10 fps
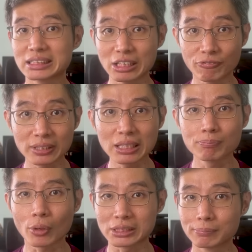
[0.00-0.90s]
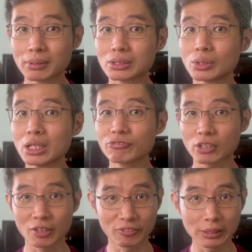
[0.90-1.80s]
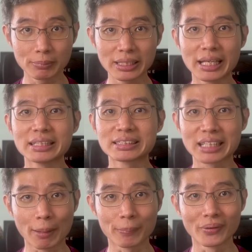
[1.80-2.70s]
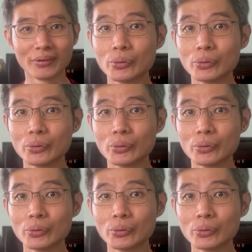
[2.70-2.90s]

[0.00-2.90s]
definitely possible to live comfortably in Singapore.